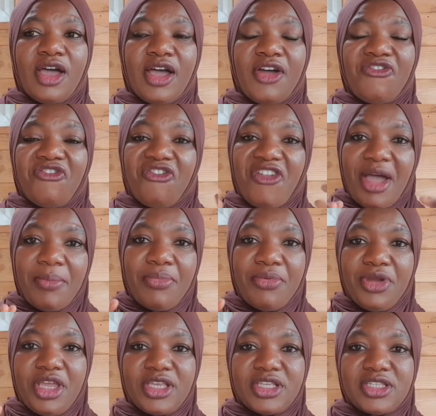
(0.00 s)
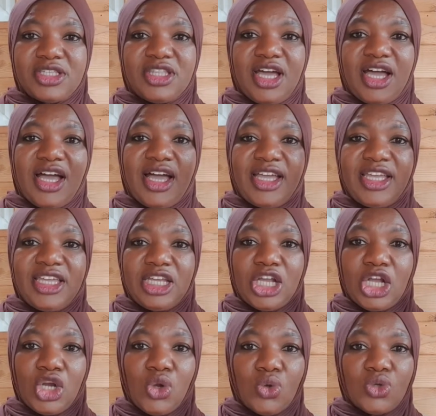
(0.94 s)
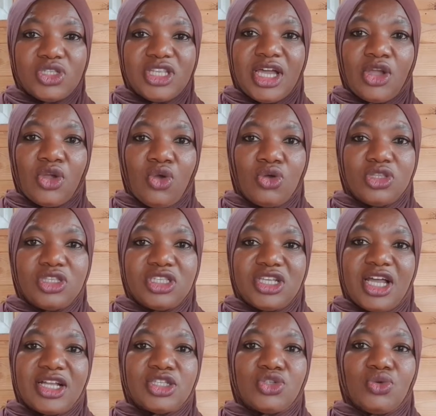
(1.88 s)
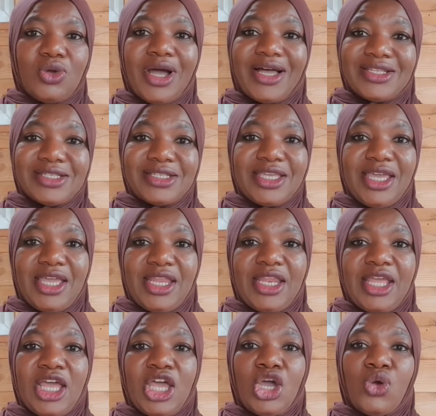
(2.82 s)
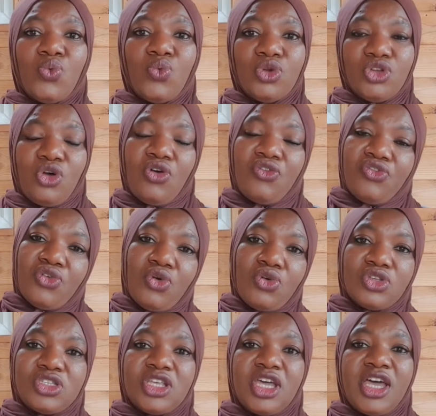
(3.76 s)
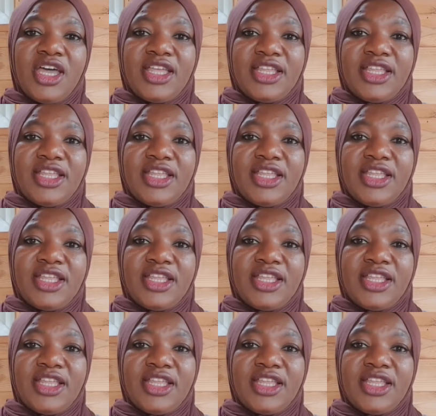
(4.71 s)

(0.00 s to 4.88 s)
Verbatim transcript: fabrics that are in closer contact to our skin would of course